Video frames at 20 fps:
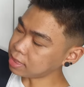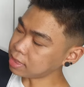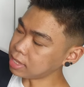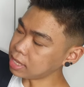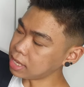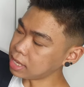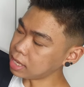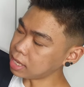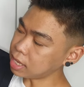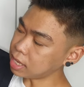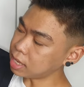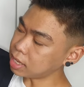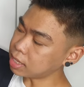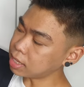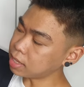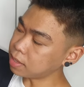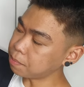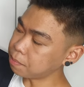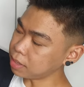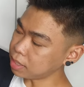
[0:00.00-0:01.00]
the
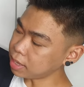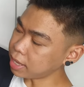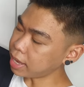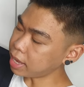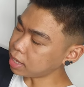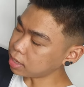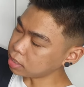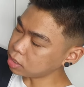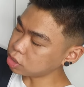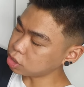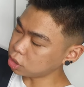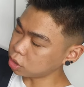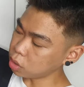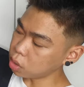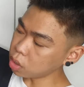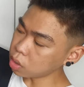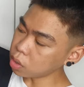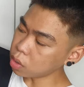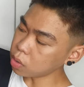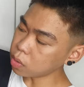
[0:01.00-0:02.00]
Billie Eilish
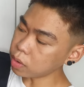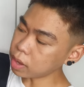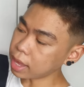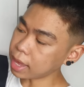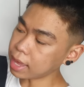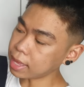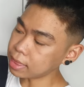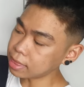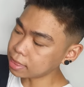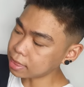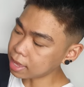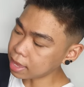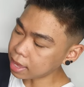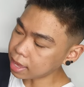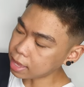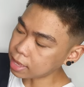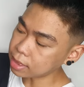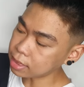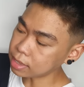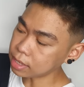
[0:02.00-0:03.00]
logo, and
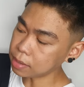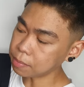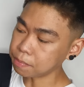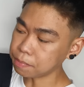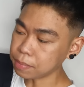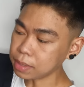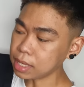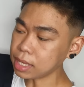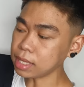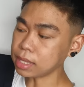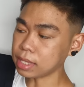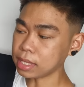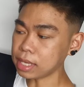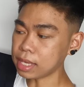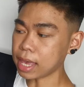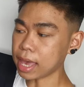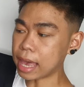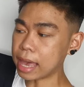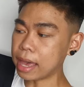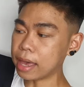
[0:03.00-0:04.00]
then the
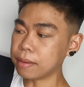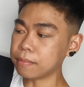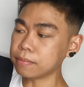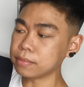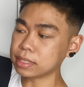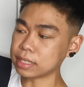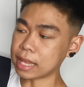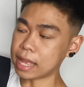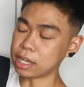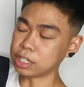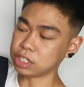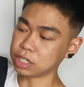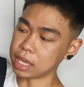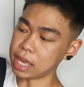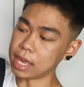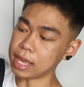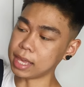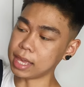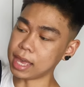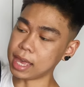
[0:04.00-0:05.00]

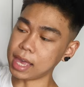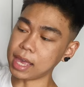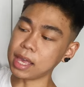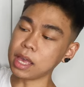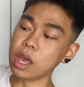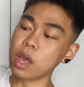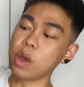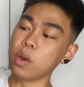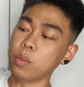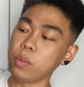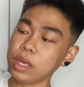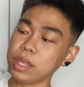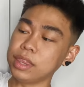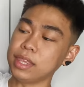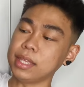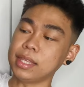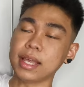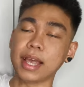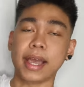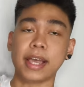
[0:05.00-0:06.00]
BTM/KK
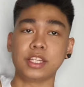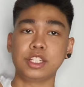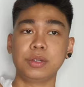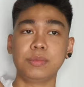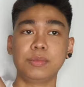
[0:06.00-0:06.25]
with the Takashi